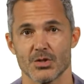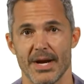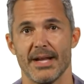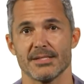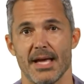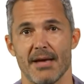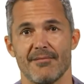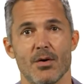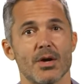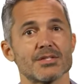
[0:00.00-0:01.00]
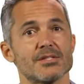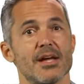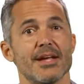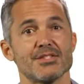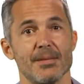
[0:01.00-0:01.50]
Trade exam
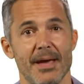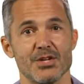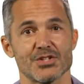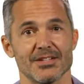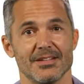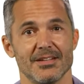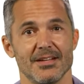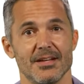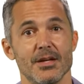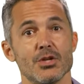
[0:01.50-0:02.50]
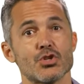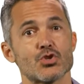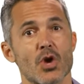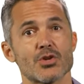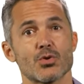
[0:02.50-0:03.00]
focuses on estimation,
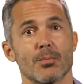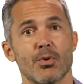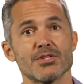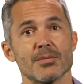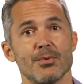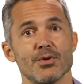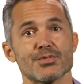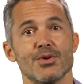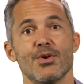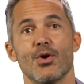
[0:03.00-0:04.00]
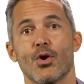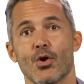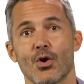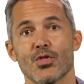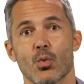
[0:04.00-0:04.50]
structural principles,
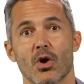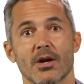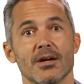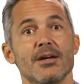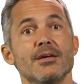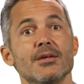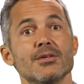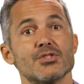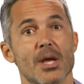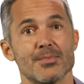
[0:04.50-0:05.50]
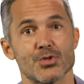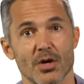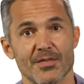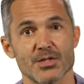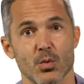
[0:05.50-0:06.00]
earthwork,
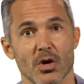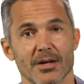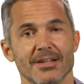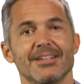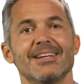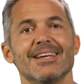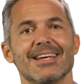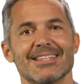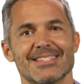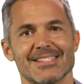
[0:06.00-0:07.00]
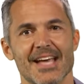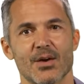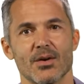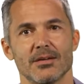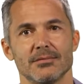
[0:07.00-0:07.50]
subsurface work,
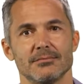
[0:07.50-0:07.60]
etc.